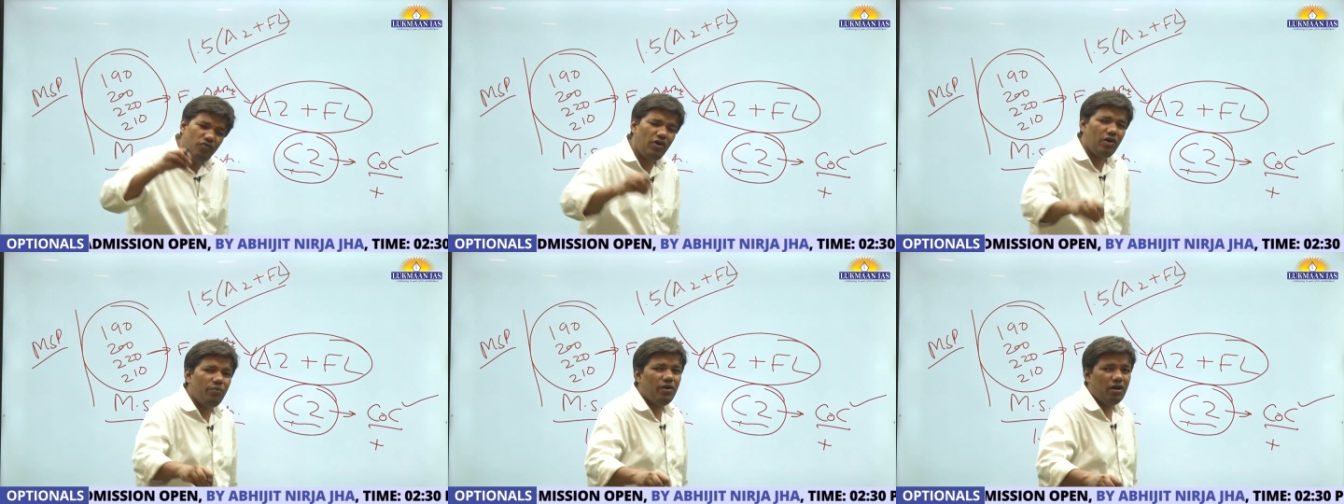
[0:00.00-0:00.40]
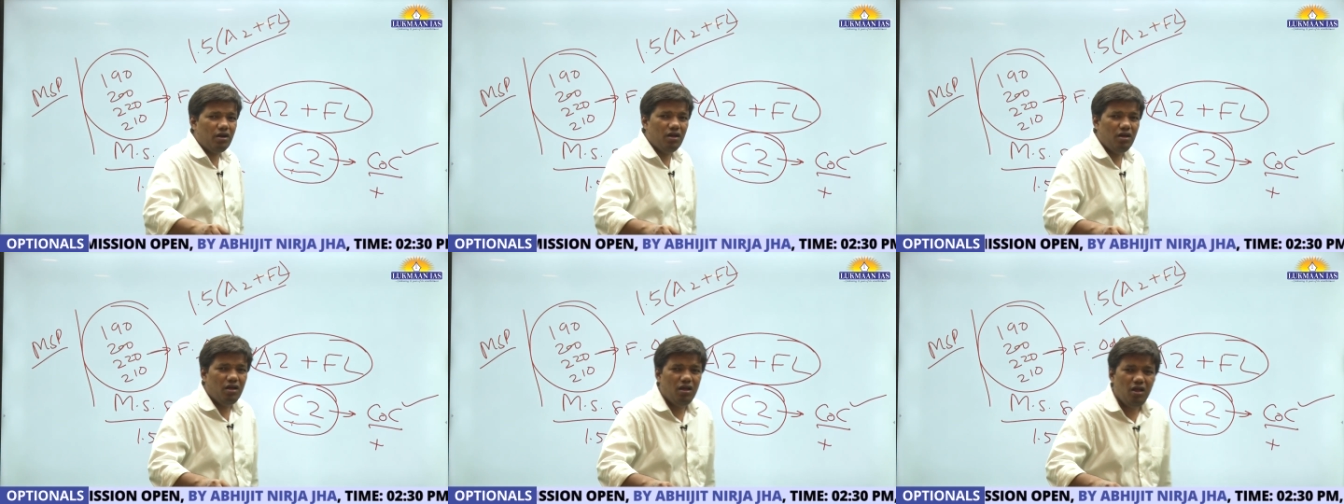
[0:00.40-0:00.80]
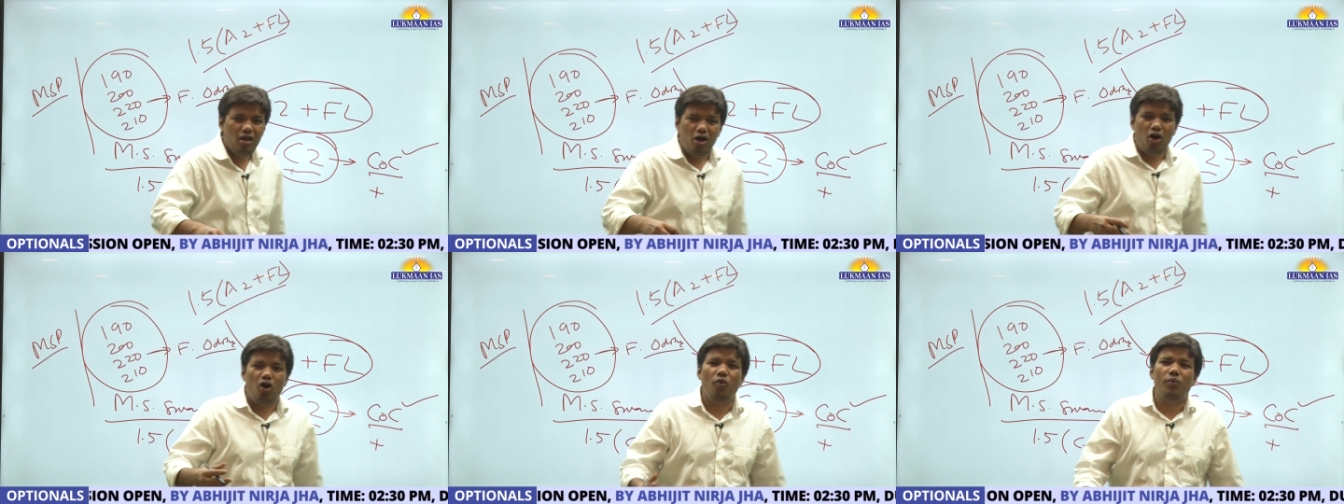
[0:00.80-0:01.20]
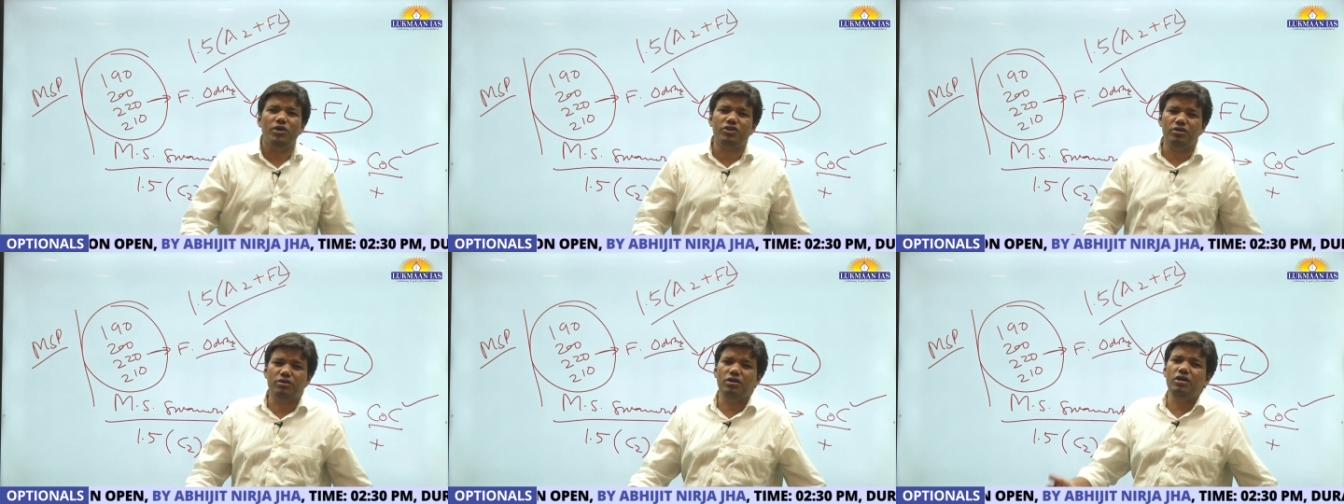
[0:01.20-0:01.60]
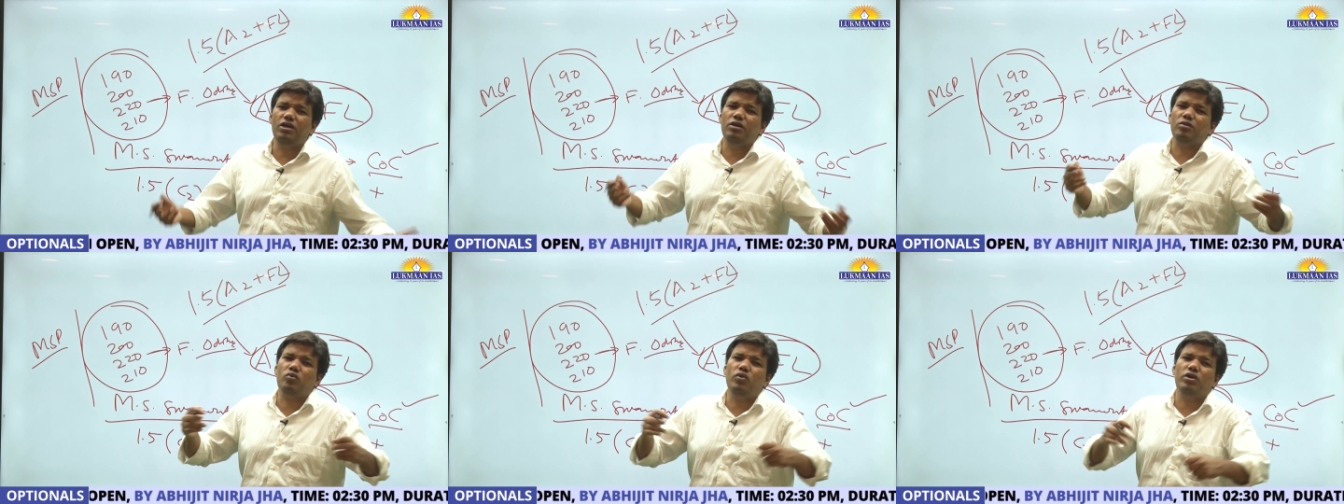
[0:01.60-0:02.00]
farmer, how much is
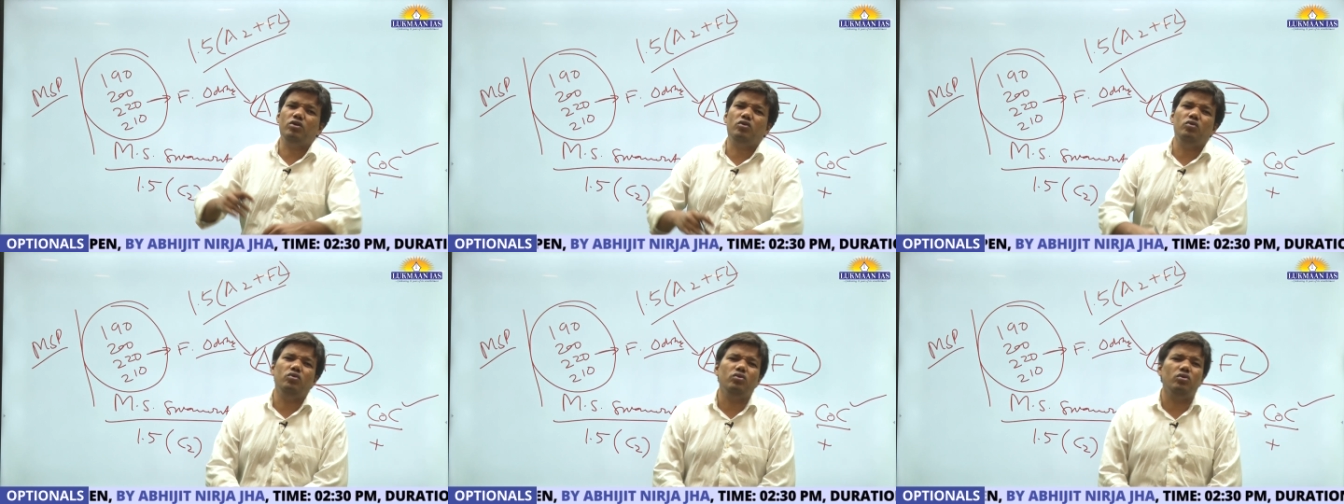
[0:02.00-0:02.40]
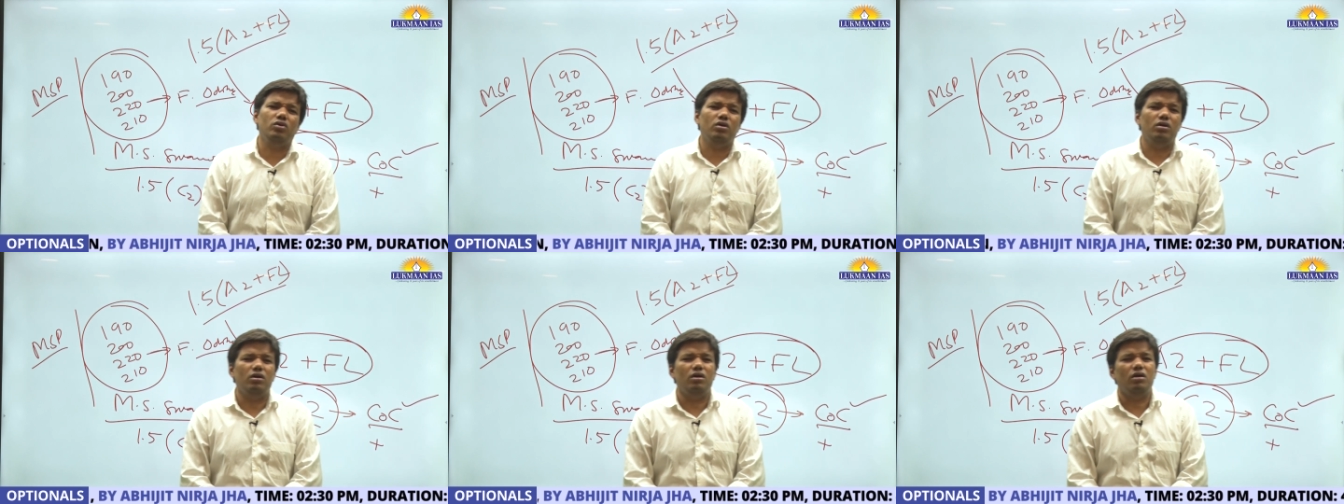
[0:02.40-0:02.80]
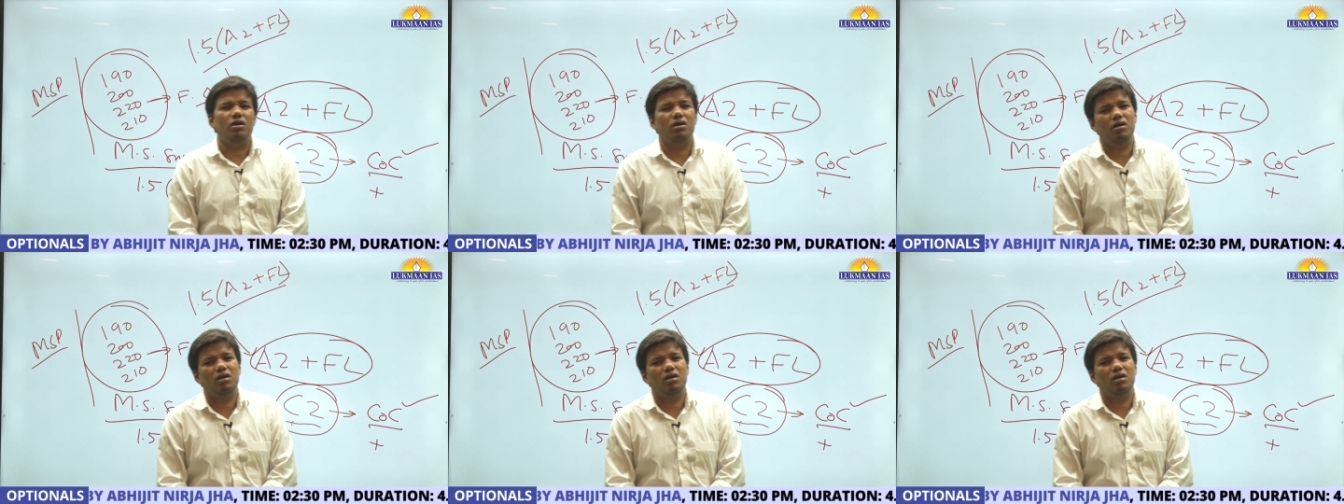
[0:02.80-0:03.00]
it is going to, uh,